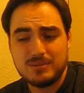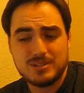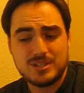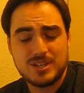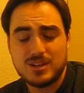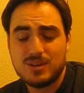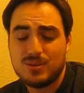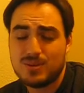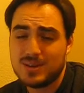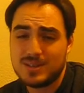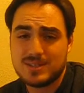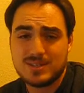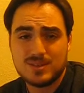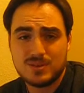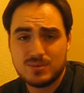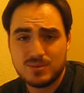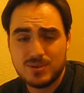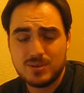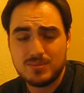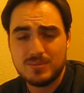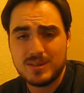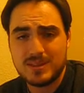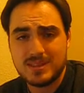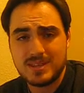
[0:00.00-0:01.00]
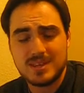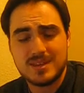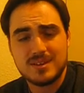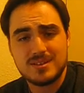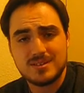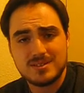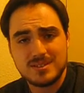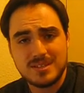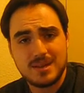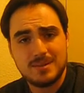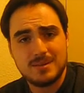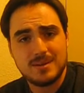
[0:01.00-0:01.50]
which I know isn't a word, but I think you
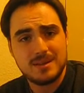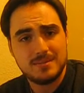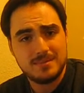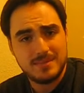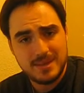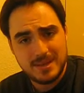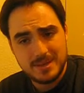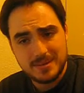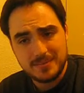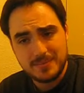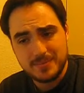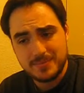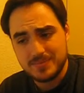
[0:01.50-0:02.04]
understand what I mean.